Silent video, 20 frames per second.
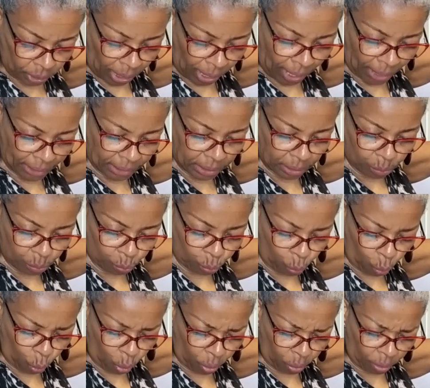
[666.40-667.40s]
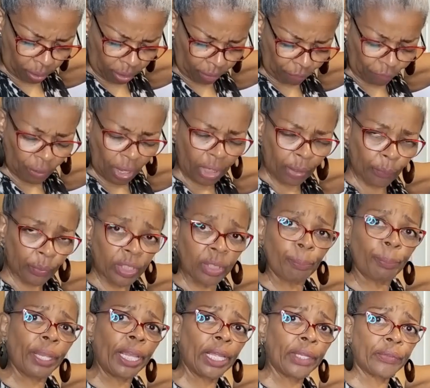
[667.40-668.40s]
I did more of following the
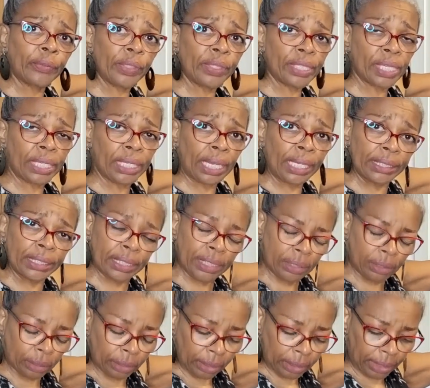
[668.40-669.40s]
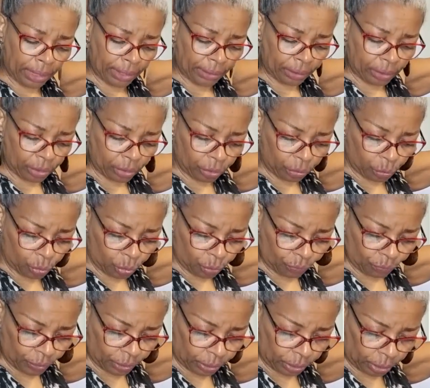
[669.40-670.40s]
pattern than I did looking at the YouTube
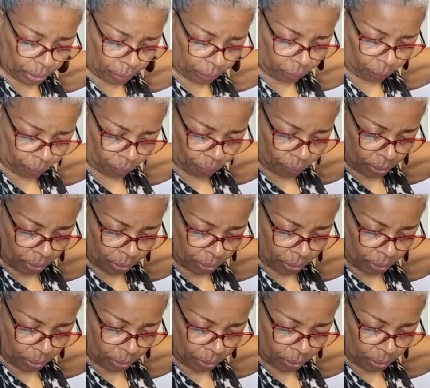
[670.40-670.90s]
video.